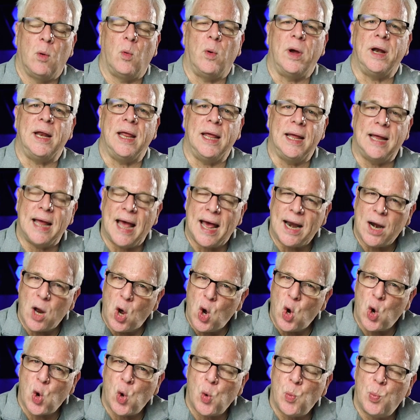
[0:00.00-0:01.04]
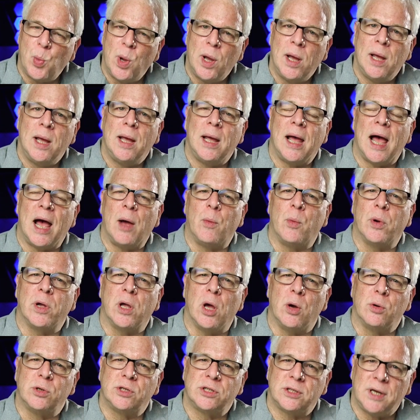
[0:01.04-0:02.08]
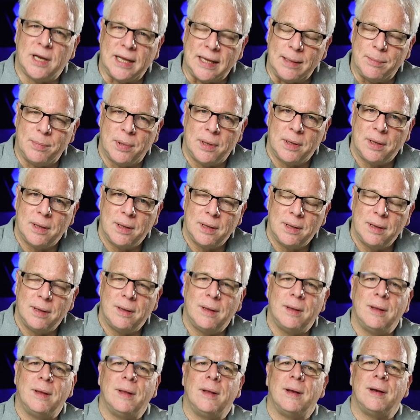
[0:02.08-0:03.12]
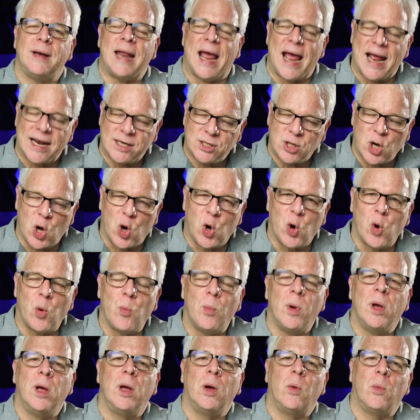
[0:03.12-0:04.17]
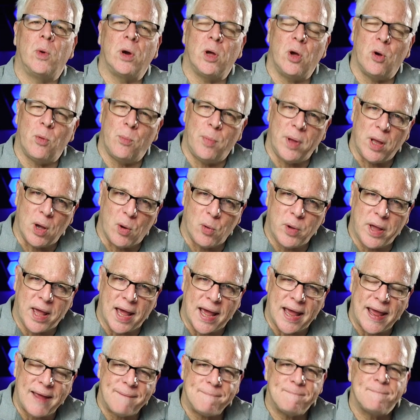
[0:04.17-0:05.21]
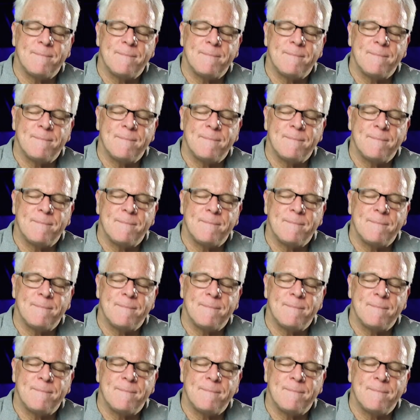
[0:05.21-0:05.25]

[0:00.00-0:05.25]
When he got home, I would go to sleep. Dad's home. We're going to be okay.